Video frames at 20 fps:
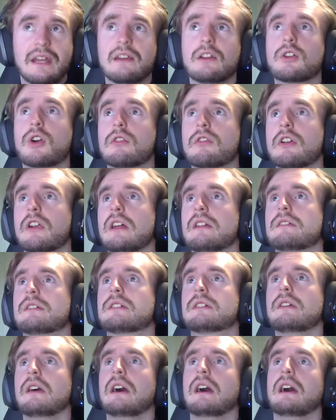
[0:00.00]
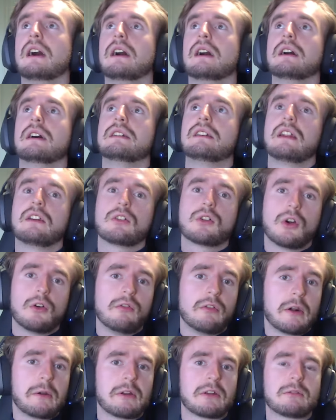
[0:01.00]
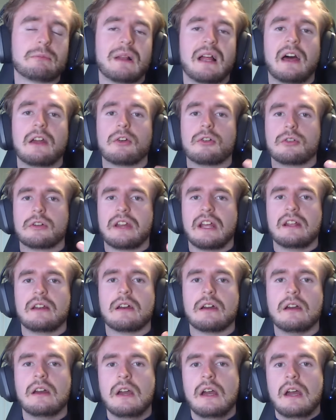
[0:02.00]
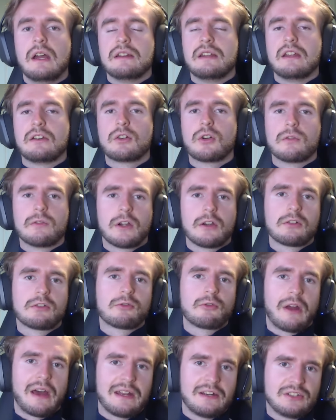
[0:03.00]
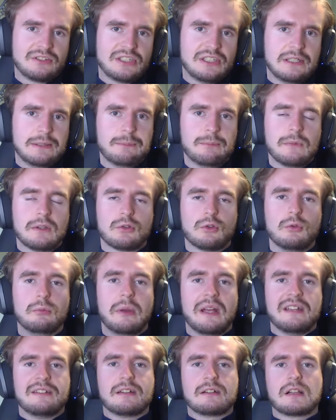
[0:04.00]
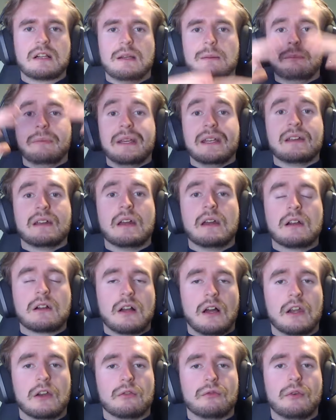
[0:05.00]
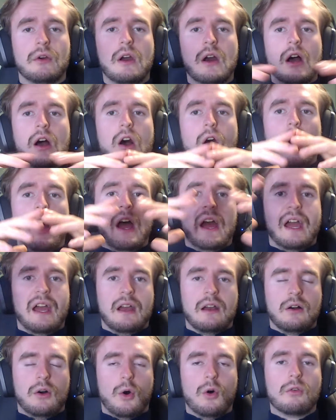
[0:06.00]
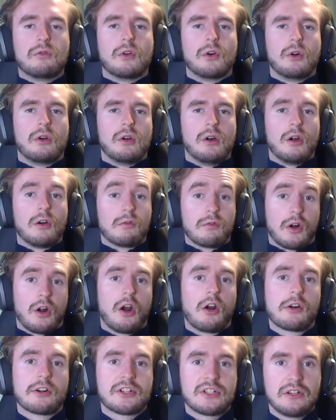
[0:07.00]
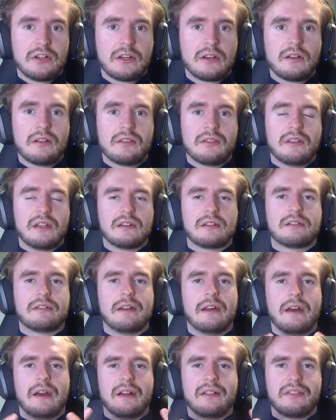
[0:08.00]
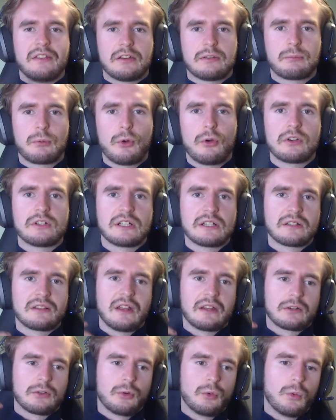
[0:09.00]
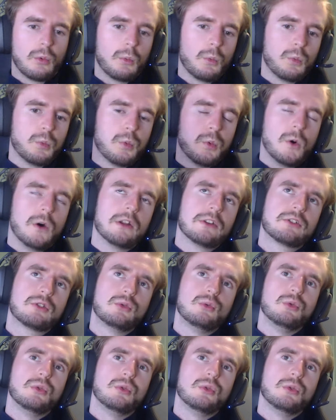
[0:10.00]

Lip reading: governance plan or data governance strategy to basically be kind of overarching this project that you want to